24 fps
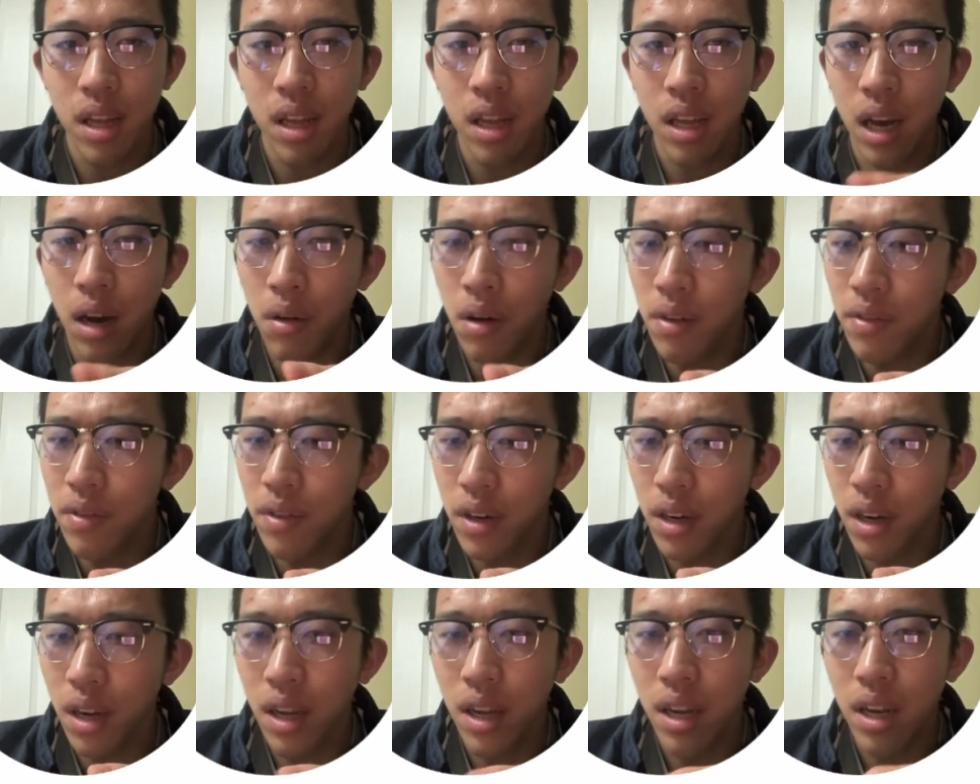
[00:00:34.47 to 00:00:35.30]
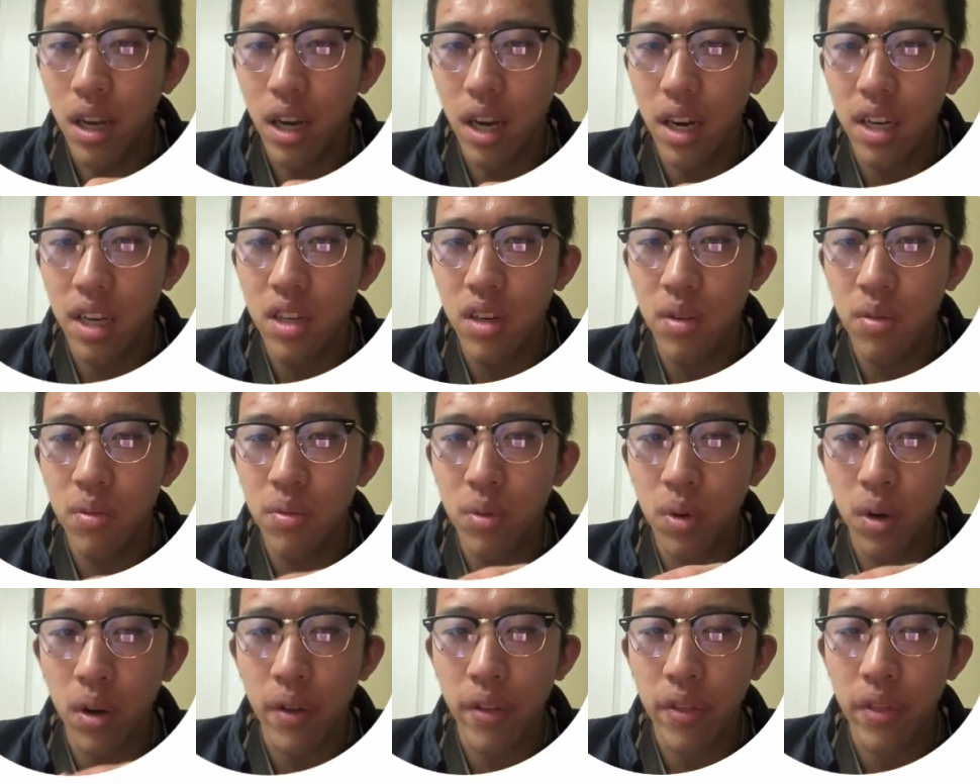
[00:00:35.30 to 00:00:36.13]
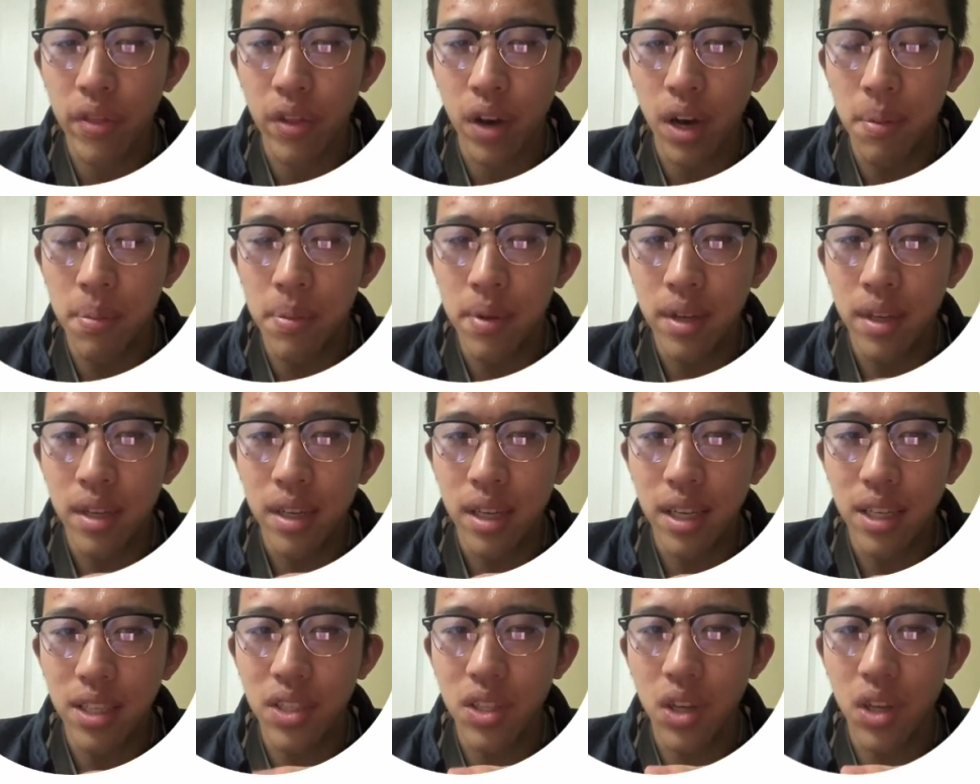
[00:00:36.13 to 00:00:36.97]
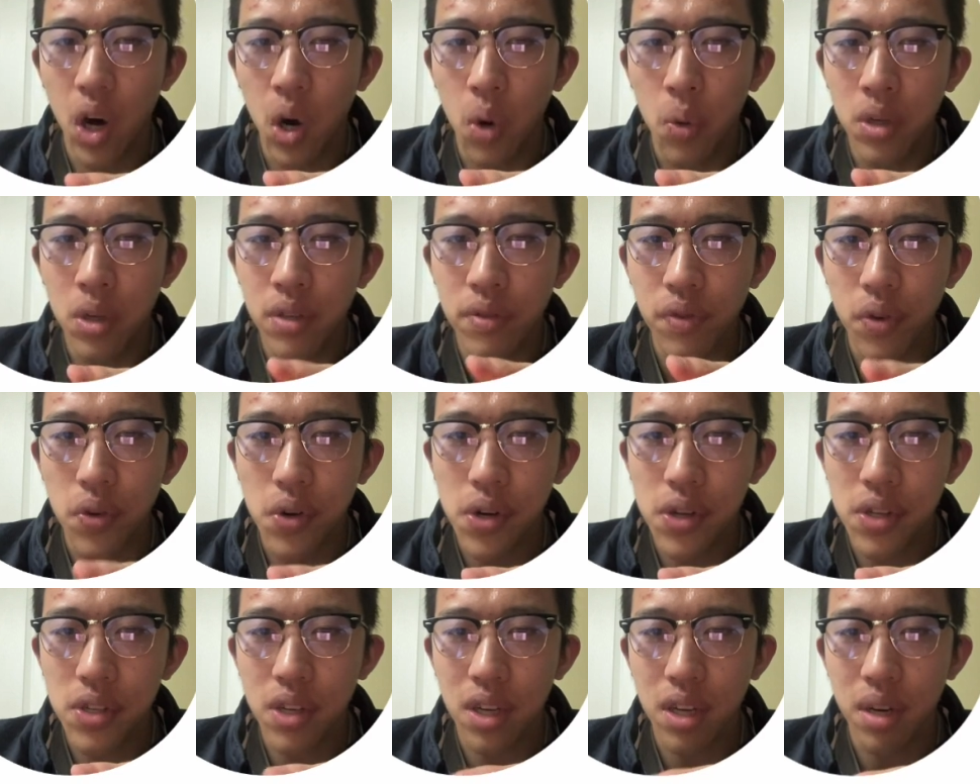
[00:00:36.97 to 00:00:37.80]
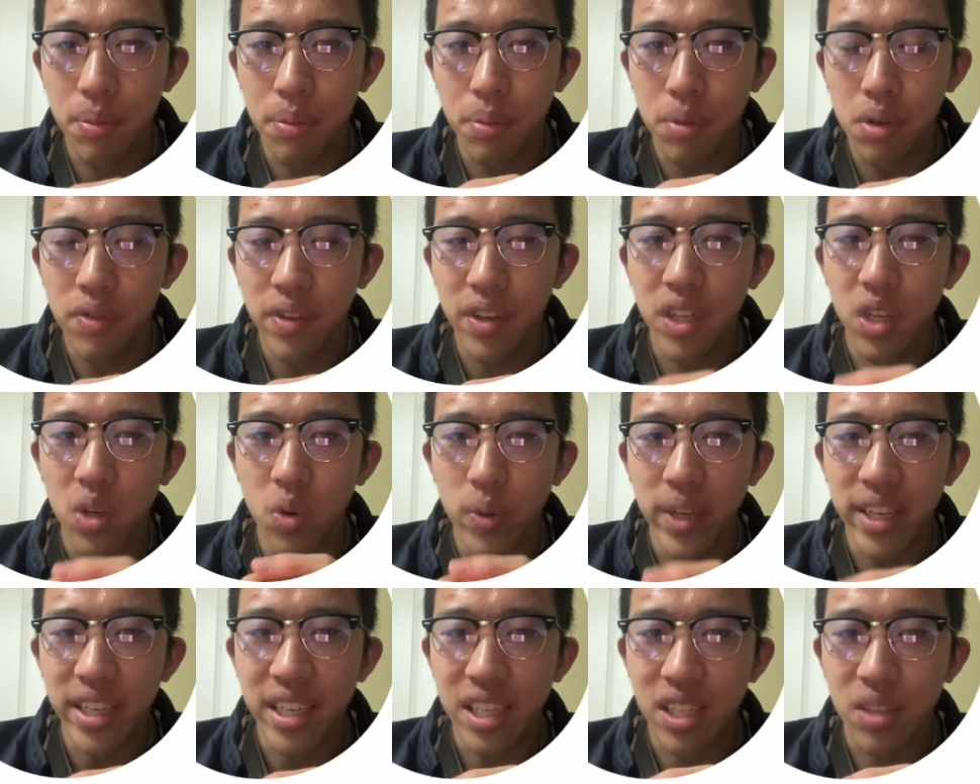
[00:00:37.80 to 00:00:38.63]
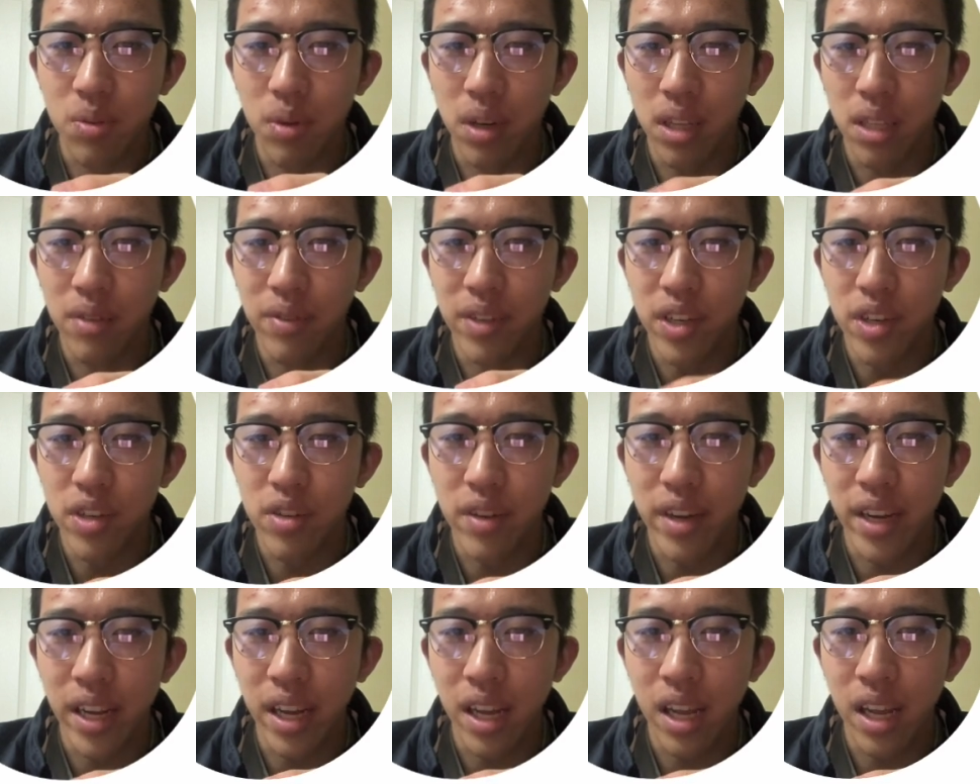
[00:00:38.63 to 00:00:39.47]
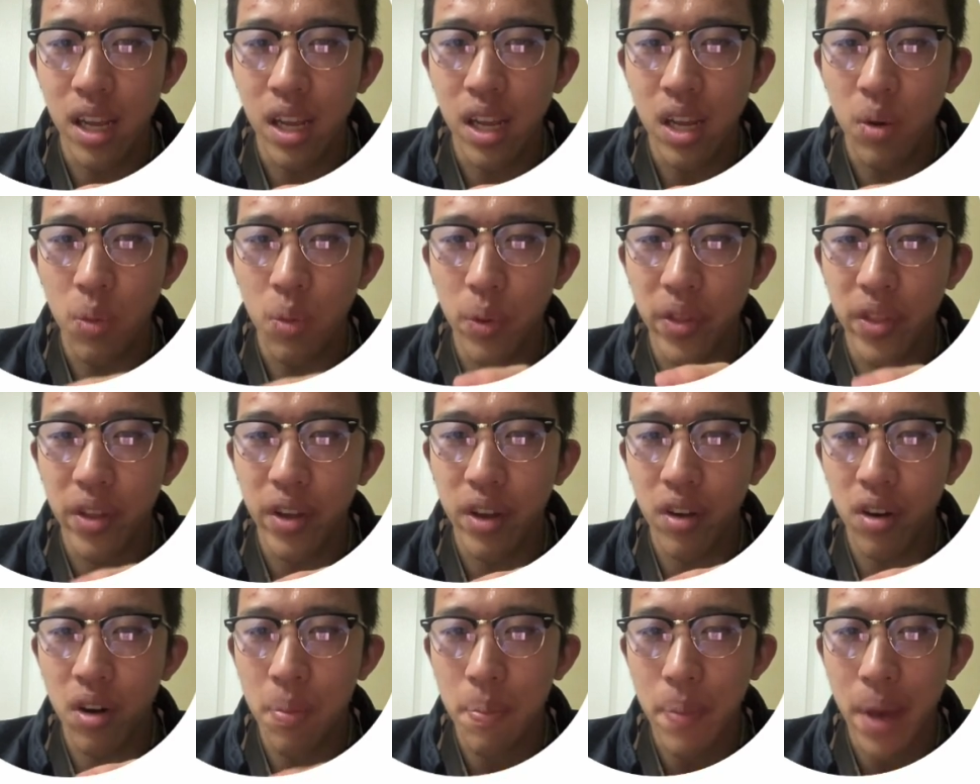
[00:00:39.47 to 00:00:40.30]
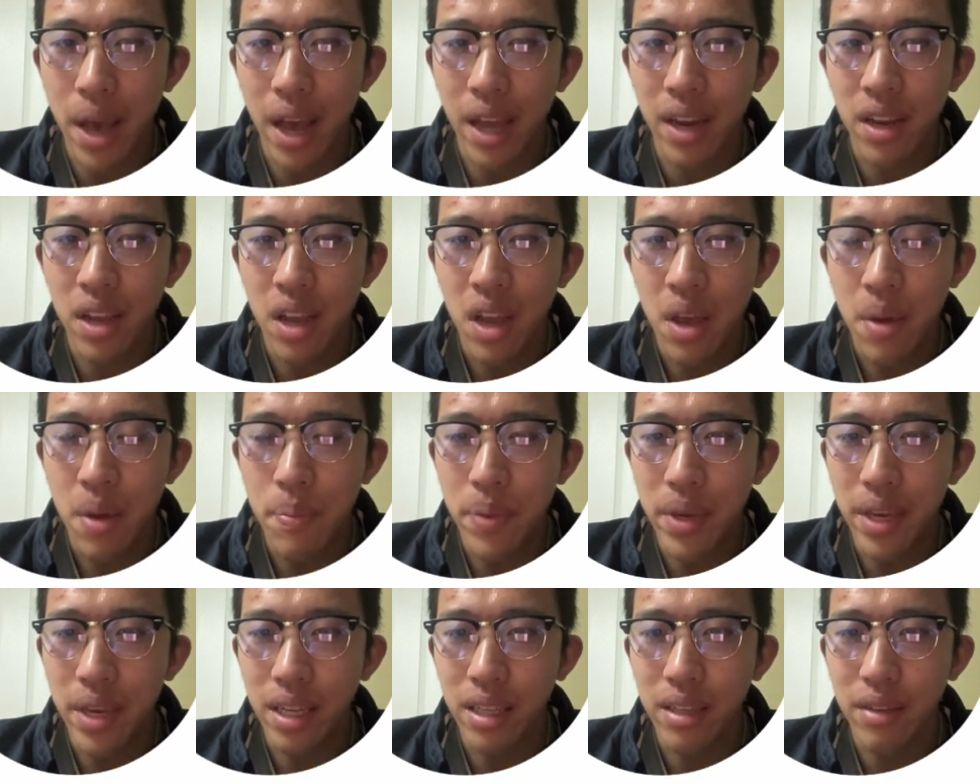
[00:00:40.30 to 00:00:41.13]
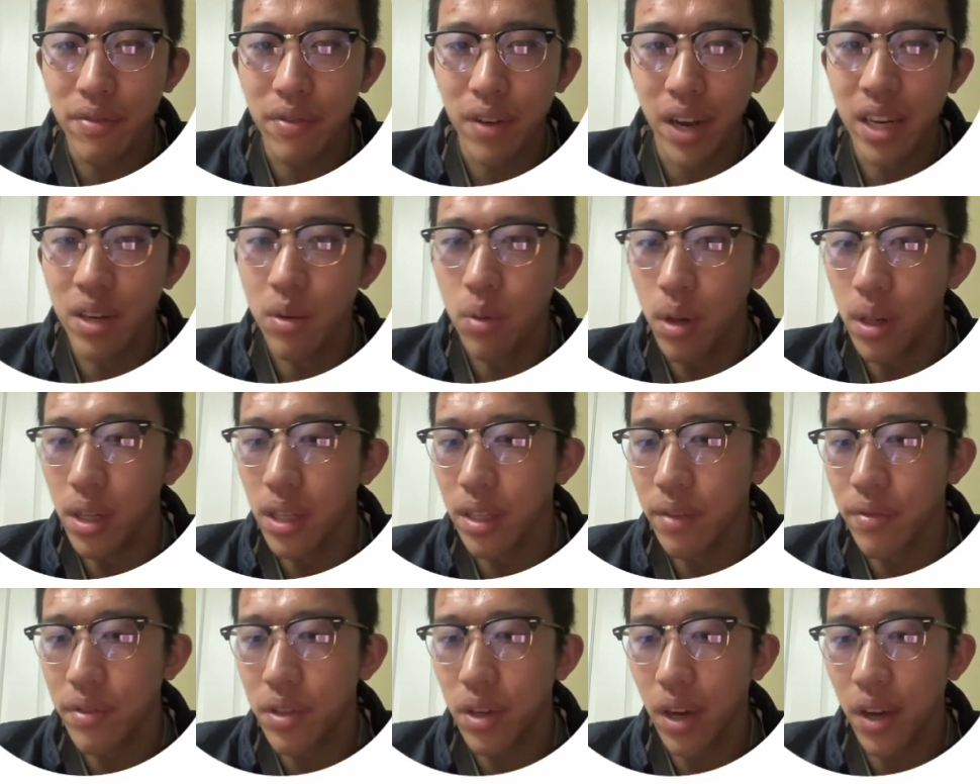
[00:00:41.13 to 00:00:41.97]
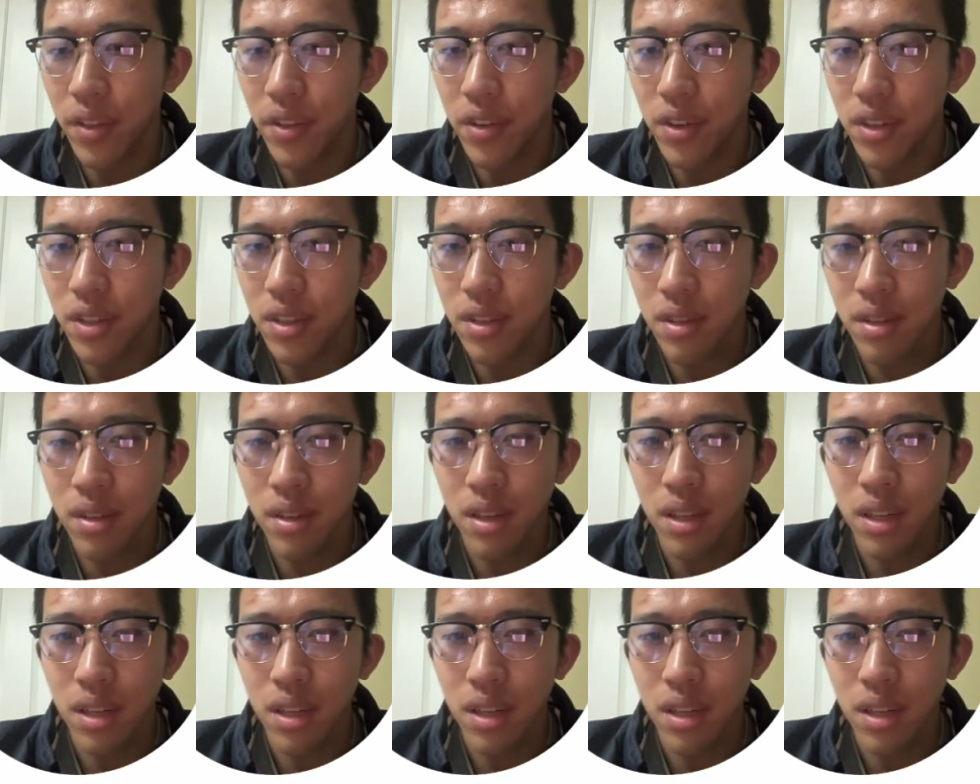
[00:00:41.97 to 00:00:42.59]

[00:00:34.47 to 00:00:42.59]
However, a good rule of thumb is to always focus on improving your weakest relevant trait, with good or bad being defined relative to others.